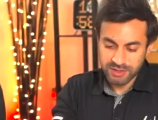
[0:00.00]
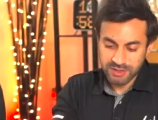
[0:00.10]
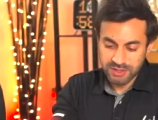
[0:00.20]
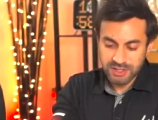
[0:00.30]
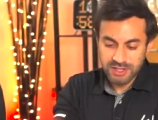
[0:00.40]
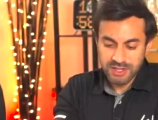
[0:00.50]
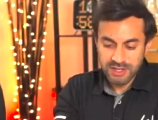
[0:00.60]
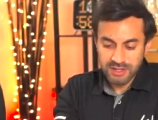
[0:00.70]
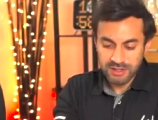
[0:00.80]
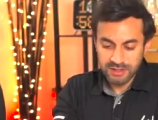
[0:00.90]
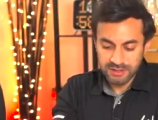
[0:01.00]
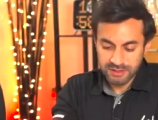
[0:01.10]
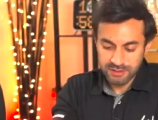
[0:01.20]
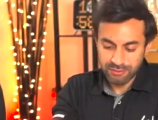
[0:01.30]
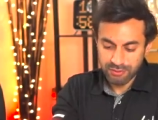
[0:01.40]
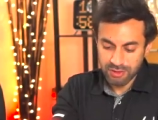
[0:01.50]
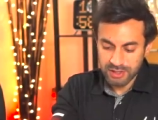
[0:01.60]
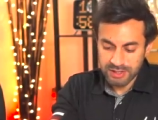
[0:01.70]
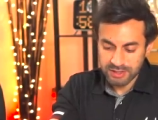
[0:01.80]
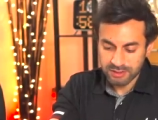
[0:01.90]
can see here, it's a
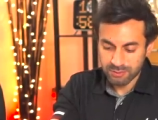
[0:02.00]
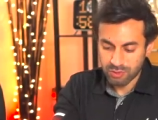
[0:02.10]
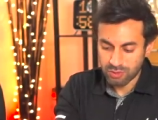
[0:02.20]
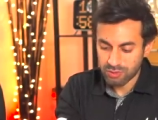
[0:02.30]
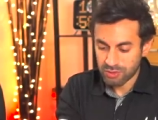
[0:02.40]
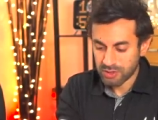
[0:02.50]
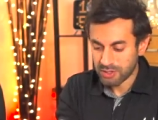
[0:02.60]
really small